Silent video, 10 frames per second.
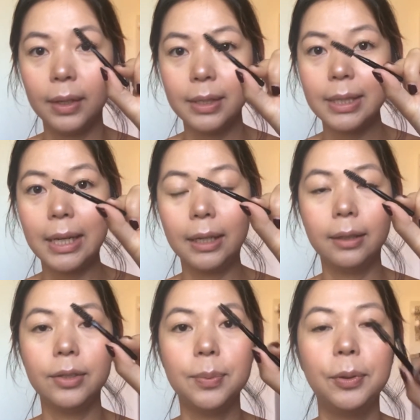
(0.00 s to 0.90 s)
this tiny
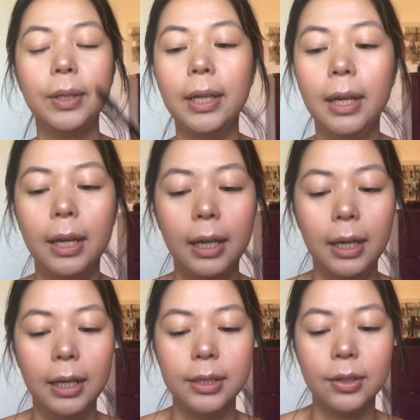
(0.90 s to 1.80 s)
little spoolie.
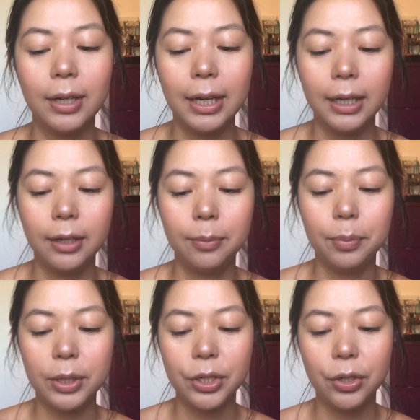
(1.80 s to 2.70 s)
It's a good idea to
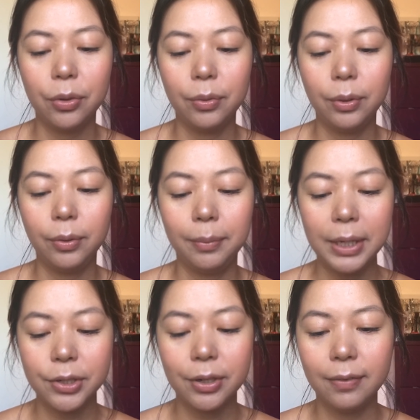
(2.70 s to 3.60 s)
brush through to
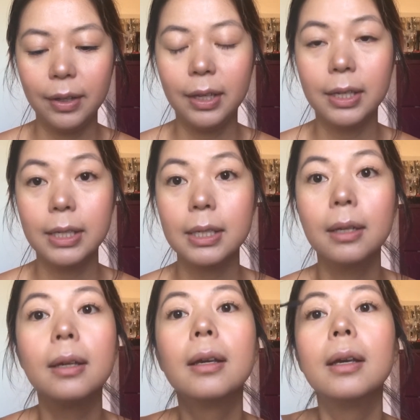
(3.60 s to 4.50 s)
make sure everything's
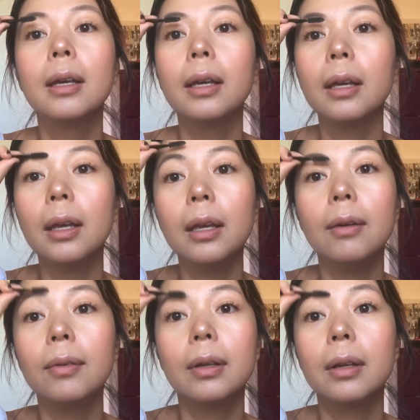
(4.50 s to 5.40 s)

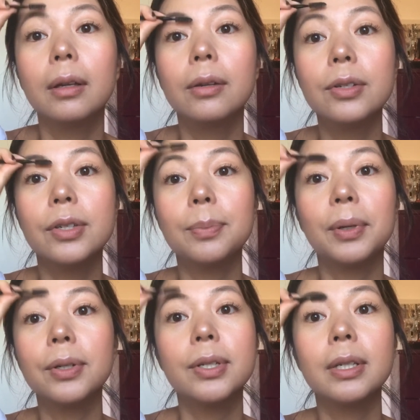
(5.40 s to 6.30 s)
even and
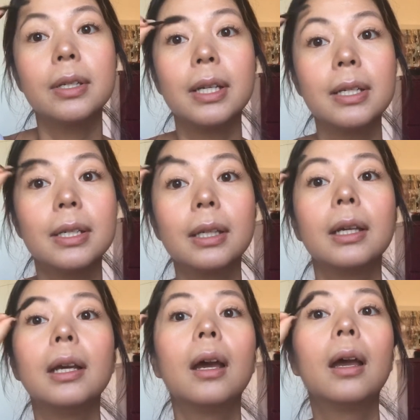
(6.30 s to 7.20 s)
dispersed
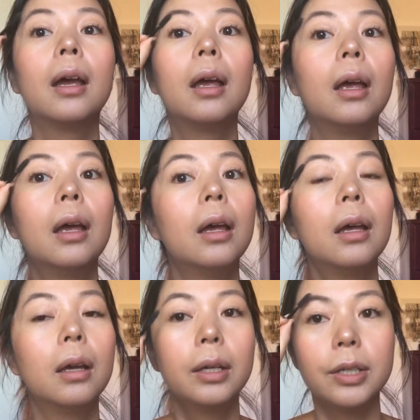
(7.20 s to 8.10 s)
nicely.
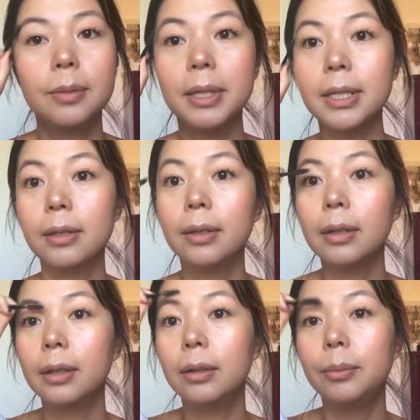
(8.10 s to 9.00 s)
Just makes it
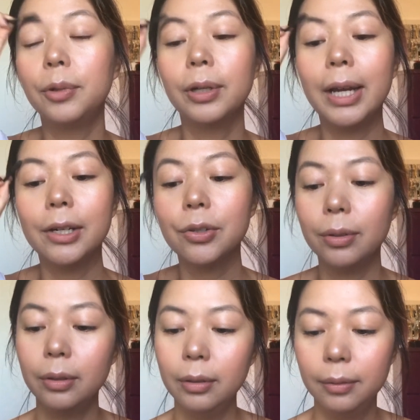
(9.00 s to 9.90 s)
look a little more
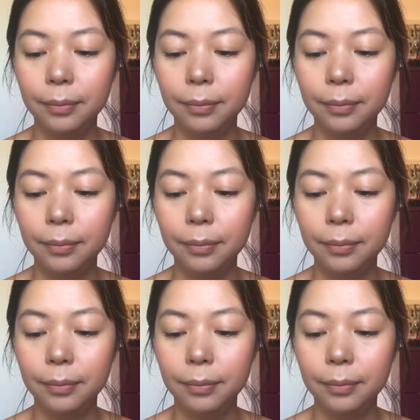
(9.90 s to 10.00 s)
natural.